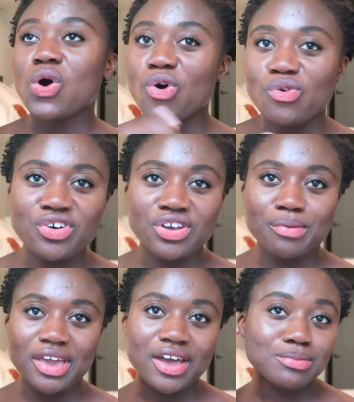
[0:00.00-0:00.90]
over
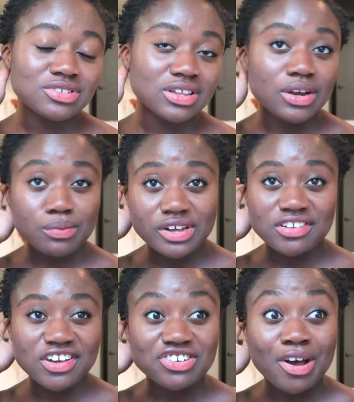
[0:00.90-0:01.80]
your makeup to like
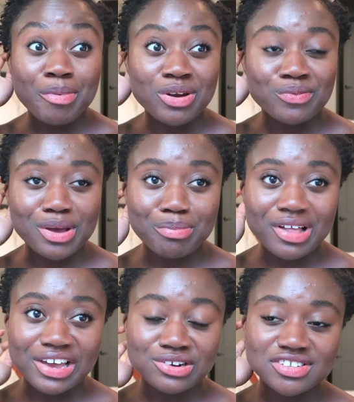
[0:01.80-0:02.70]
retouch up and
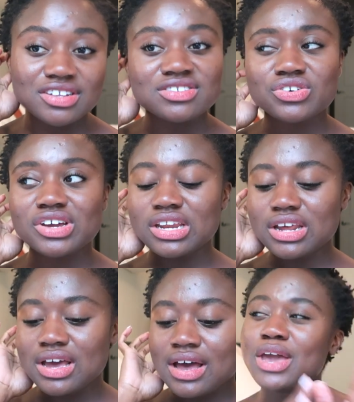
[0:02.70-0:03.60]
reapply your sunscreen.